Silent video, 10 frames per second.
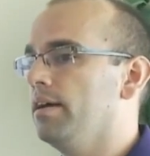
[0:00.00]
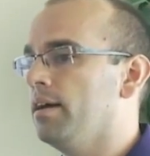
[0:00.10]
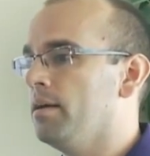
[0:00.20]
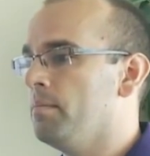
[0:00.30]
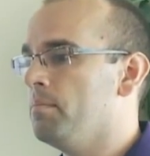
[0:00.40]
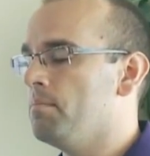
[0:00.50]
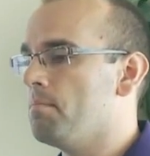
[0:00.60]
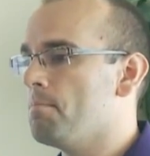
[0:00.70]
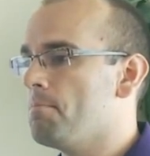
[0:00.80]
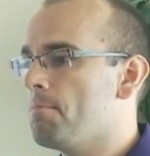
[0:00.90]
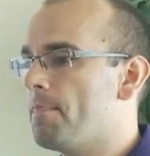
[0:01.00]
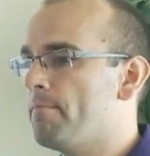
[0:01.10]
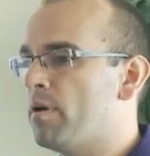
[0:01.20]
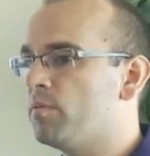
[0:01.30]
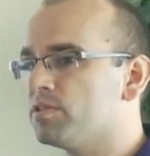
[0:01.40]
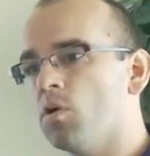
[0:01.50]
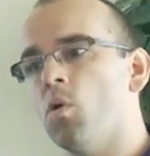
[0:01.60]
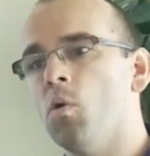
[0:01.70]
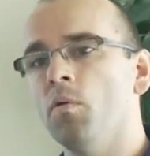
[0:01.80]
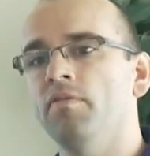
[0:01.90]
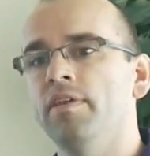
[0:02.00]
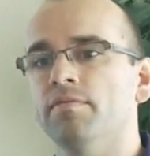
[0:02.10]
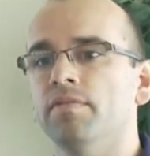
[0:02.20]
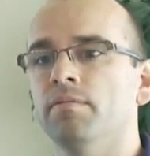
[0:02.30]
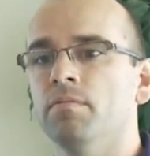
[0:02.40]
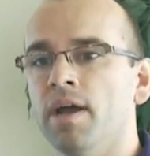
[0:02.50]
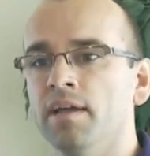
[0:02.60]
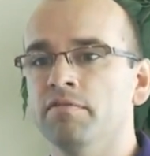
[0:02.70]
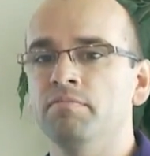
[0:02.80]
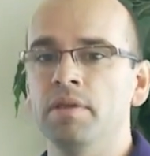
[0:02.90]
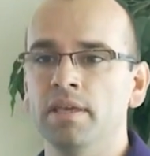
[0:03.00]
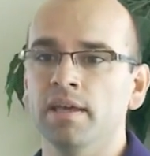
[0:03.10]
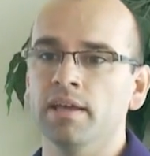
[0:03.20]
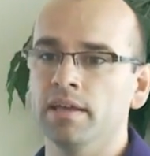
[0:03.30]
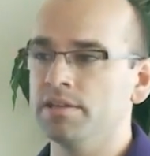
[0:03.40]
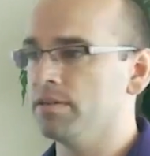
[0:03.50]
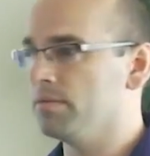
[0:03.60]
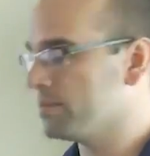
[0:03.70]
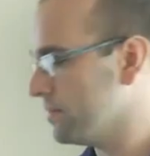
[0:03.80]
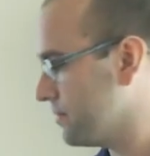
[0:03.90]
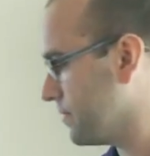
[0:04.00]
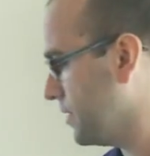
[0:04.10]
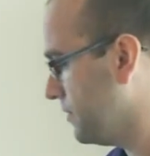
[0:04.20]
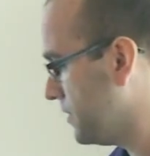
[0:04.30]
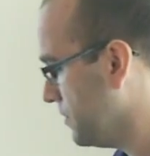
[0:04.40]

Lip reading: But it was a whole different way of being in terms of